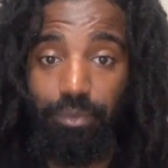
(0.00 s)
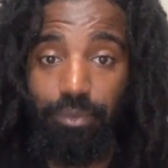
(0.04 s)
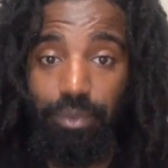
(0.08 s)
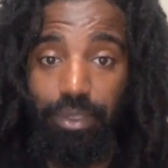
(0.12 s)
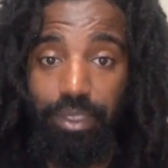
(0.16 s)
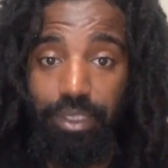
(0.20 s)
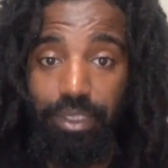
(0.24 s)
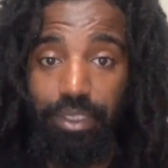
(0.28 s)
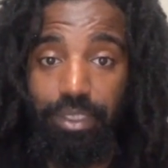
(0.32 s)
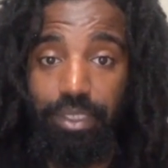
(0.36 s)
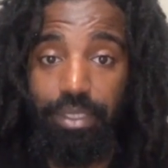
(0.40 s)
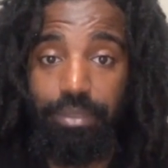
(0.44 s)

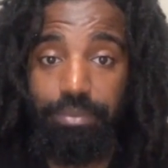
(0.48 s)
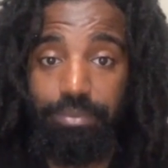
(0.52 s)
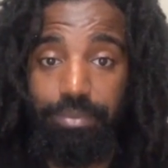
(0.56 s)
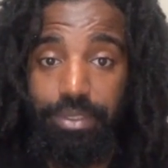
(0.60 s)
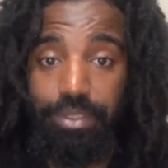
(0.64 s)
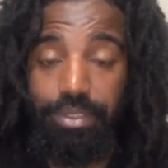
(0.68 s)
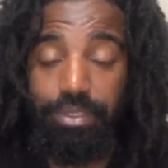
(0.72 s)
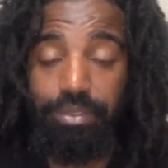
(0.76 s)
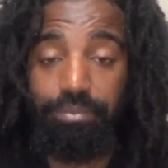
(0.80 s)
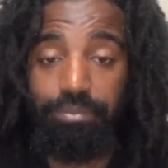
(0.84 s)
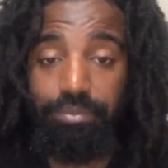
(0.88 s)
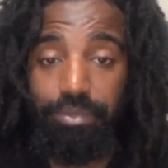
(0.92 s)
when it
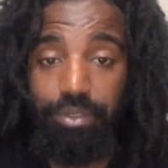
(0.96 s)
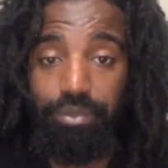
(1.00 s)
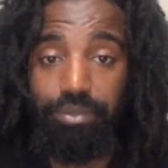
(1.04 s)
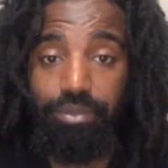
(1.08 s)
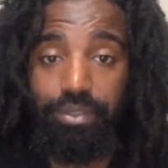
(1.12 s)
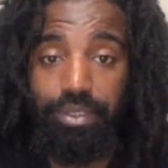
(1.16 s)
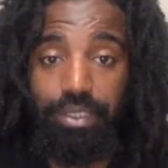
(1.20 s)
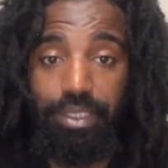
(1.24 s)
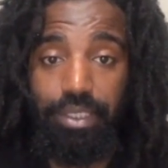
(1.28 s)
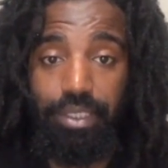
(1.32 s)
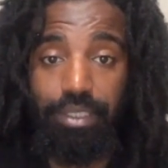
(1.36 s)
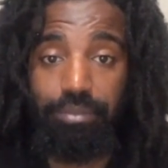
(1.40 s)
comes to
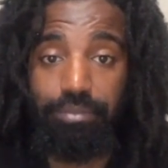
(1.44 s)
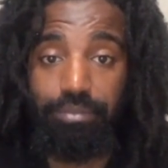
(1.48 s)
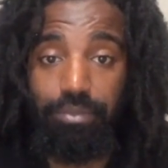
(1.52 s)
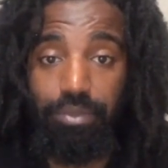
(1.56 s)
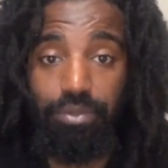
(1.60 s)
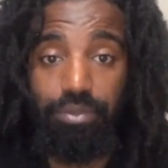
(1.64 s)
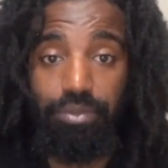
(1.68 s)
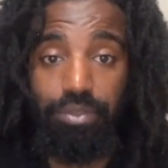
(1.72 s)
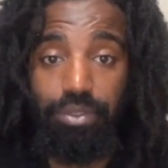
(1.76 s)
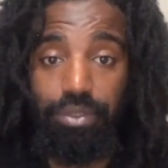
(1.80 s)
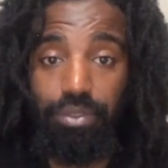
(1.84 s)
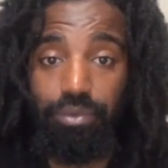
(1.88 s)
music and
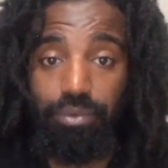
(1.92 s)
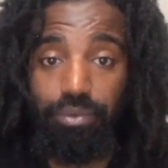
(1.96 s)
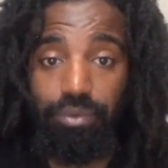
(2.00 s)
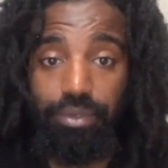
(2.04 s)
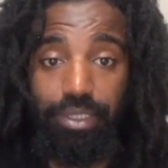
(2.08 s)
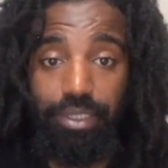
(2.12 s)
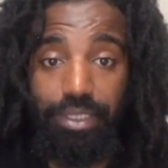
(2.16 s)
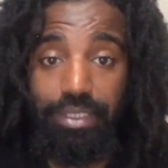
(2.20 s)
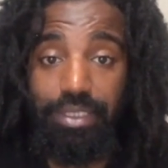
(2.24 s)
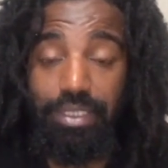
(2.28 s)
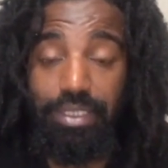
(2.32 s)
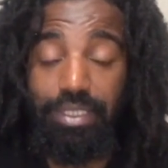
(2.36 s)
music
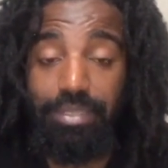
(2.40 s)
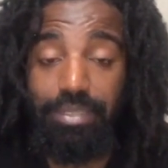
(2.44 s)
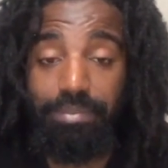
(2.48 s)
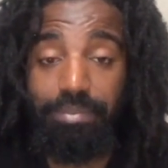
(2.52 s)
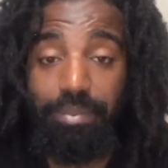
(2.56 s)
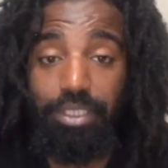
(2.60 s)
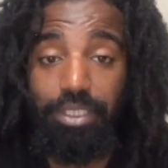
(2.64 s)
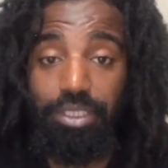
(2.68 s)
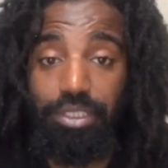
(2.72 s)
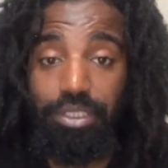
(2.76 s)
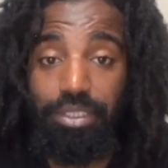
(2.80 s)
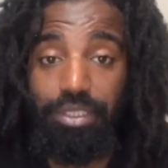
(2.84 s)
release,
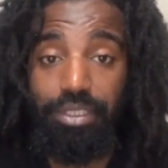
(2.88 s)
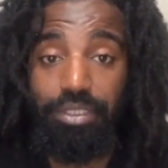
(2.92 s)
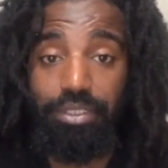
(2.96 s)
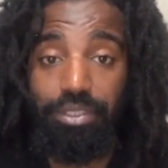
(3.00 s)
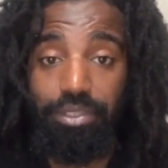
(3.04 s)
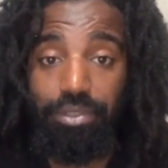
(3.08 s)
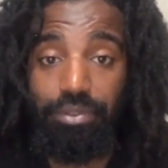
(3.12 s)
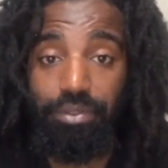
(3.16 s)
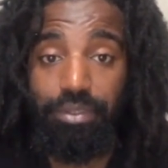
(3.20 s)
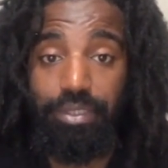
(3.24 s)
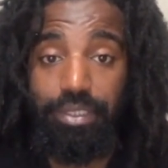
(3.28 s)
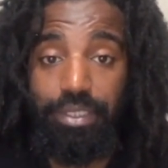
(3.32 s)
especially
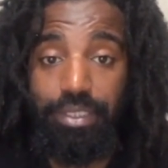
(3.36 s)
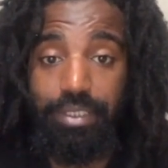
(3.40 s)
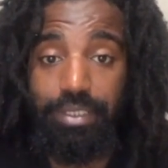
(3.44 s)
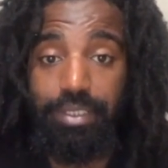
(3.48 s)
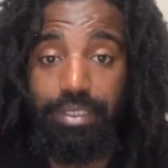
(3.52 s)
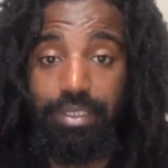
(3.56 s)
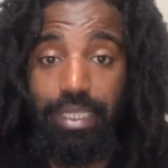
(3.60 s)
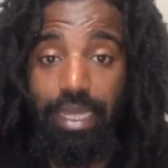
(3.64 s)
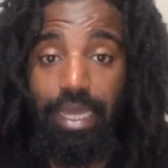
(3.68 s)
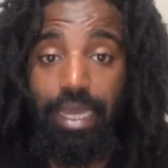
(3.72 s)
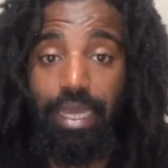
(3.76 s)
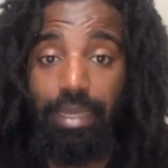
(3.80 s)
during
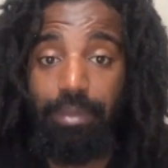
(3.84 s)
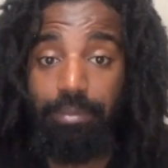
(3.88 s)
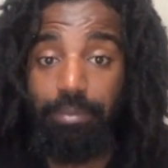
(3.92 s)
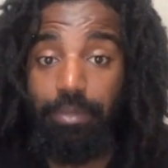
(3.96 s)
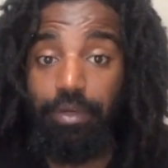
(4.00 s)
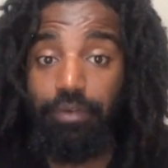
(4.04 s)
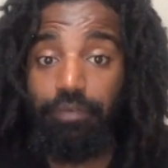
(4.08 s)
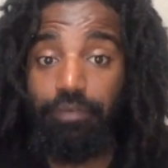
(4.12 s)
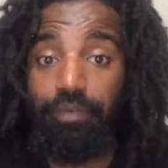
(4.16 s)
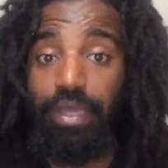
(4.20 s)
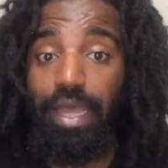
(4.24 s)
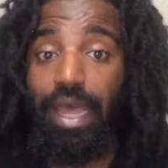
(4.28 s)
this time
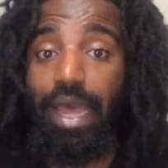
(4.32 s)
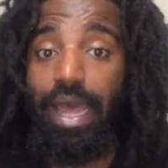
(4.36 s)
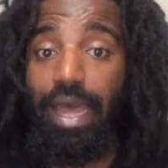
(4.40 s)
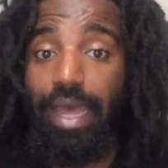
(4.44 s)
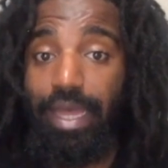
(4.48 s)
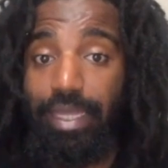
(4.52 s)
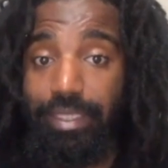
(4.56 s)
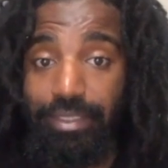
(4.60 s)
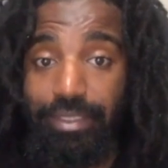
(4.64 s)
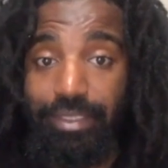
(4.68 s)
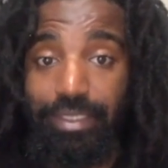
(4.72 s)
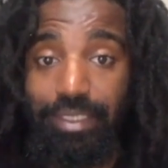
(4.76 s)
of
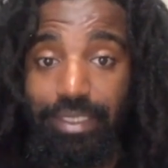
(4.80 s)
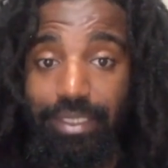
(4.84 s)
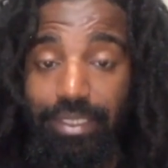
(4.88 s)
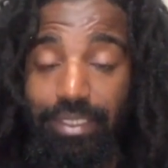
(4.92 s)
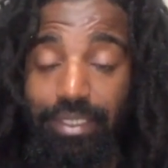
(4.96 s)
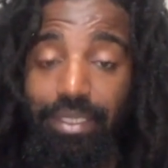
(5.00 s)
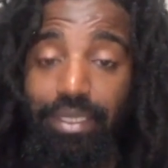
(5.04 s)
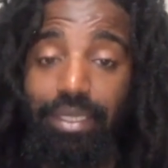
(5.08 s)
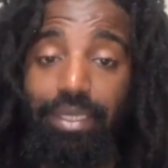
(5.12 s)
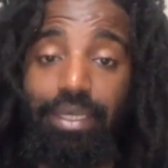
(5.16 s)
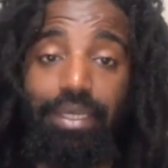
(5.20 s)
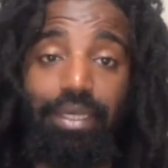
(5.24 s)
content,